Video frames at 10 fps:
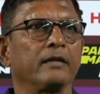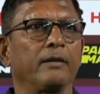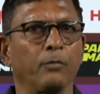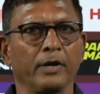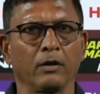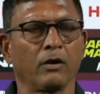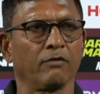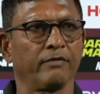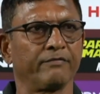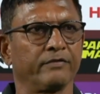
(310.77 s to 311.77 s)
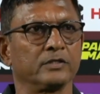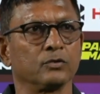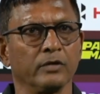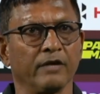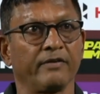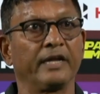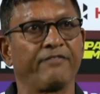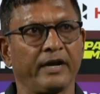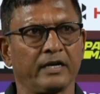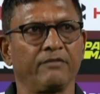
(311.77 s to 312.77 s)
They put in a lot of efforts, good
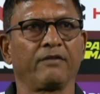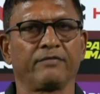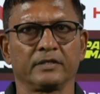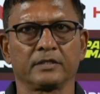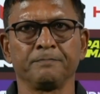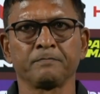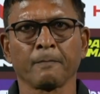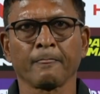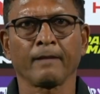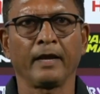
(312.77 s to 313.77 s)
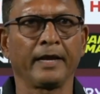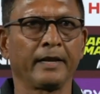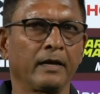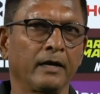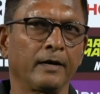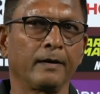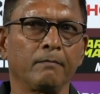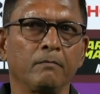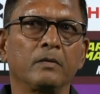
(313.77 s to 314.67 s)
effective efforts, and